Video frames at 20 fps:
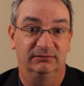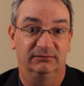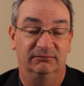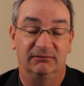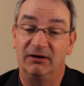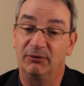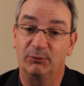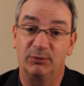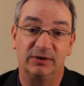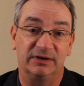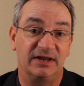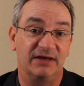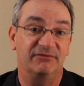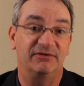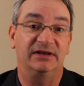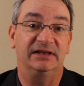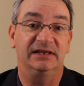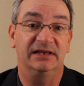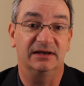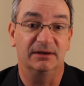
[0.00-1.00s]
and we'll never
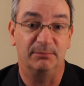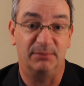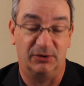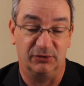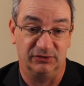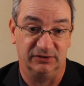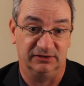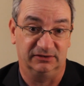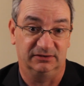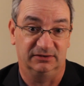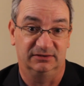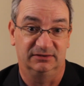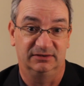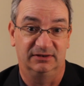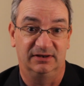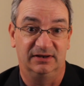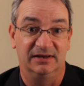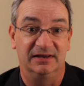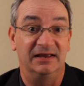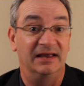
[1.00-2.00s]
hear about it.
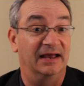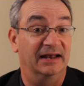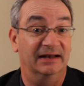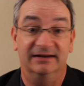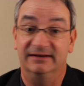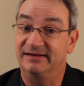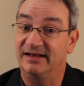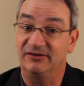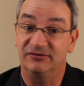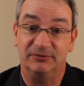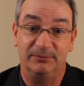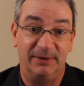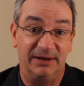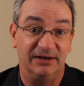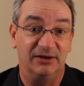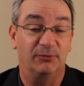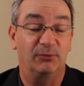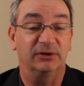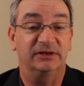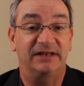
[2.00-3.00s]
And it doesn't
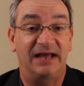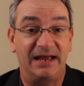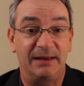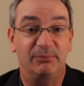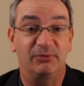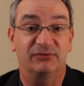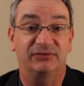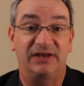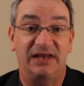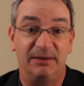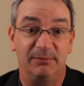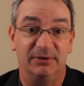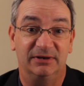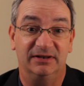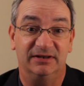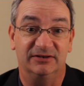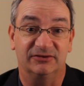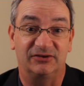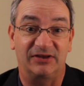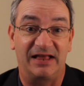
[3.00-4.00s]
matter what type of game it
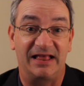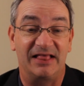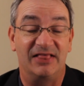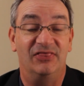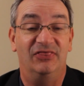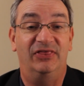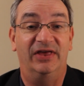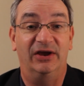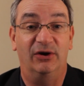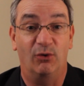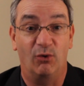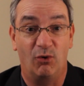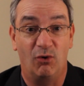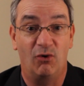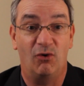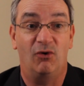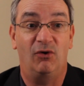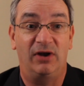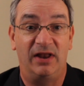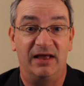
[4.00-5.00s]
is, they
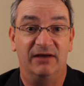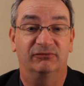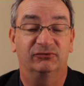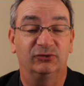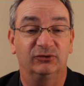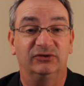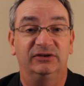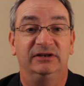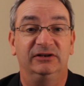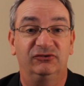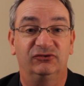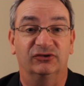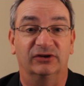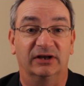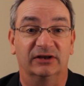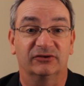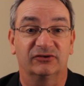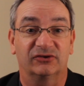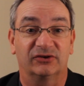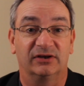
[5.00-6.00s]
all have to teach
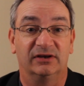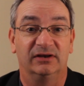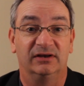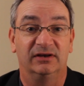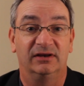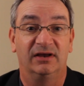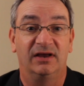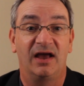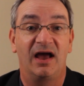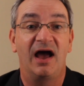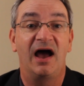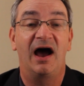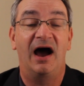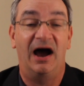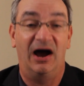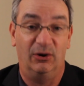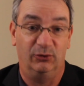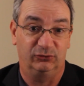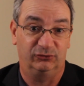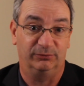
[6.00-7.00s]
us
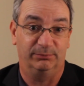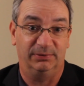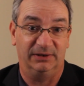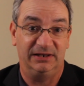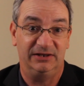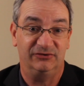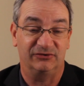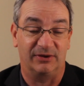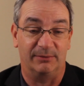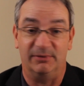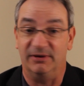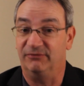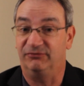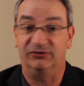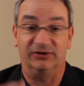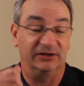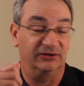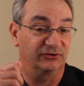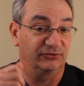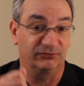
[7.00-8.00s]
how to play them. If
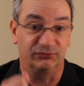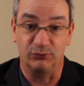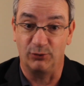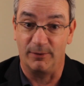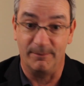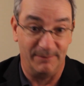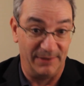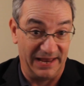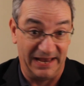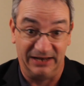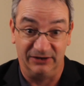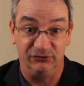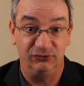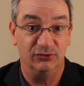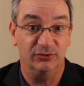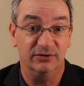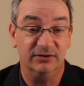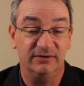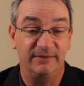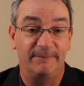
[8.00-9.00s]
that's through a
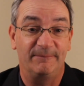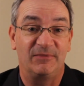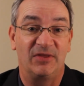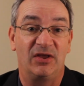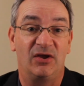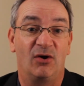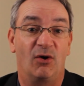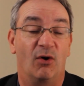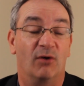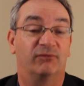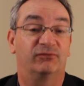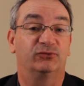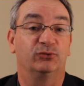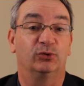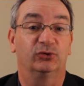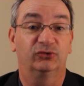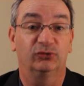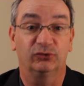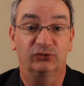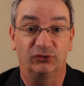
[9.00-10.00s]
manual or through a
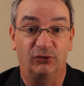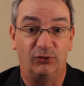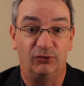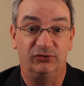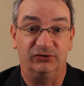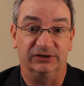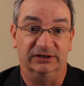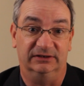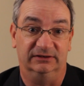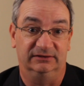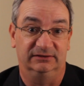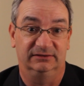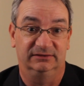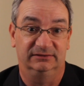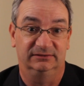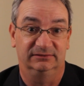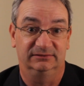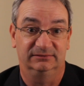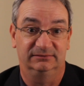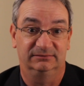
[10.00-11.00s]
tutorial,
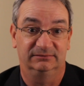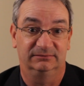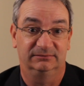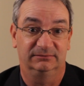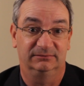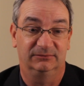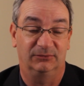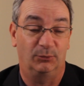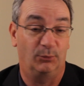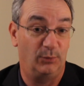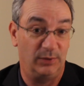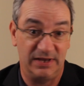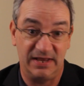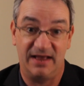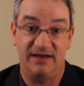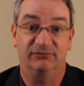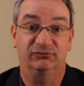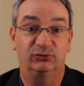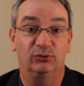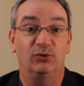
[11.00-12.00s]
we
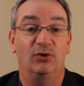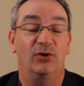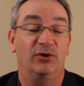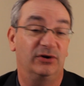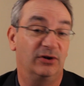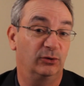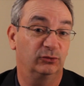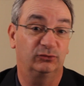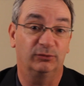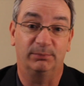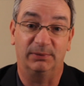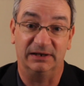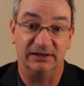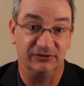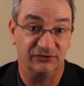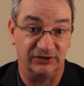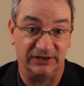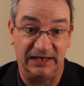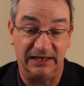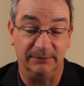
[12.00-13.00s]
have to learn how to play
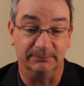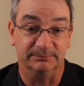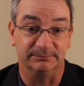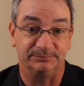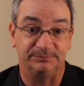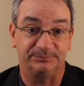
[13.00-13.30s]
the game